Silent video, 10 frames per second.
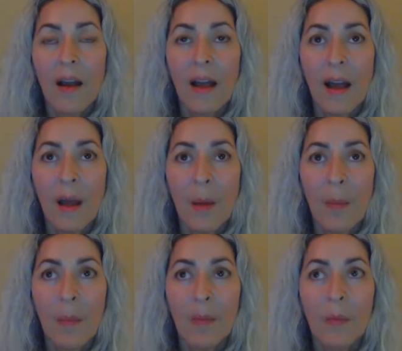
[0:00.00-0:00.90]

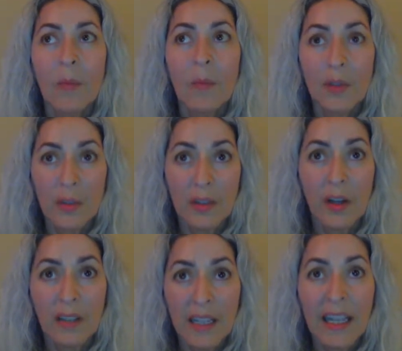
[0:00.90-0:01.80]
um, which are
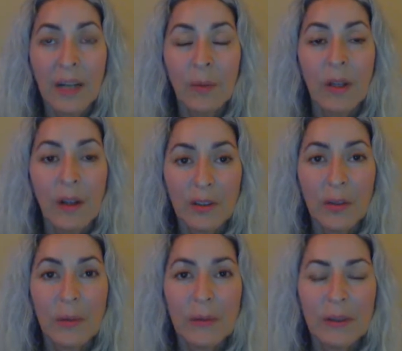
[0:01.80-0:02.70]
uh, again re
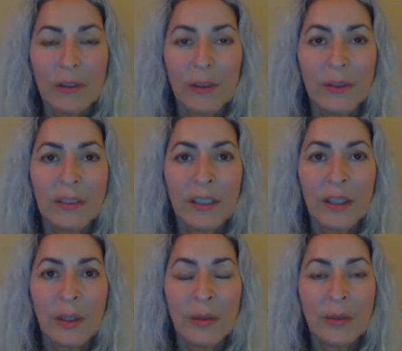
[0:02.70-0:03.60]
also referred to as
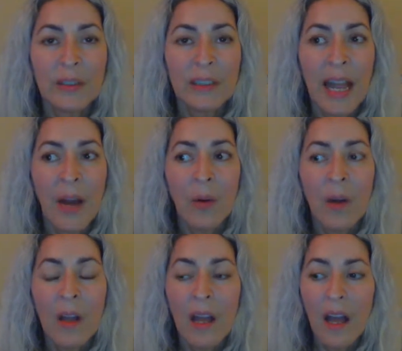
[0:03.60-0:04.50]
indigos now,
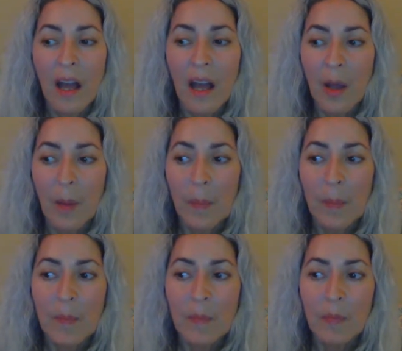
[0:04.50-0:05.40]
um,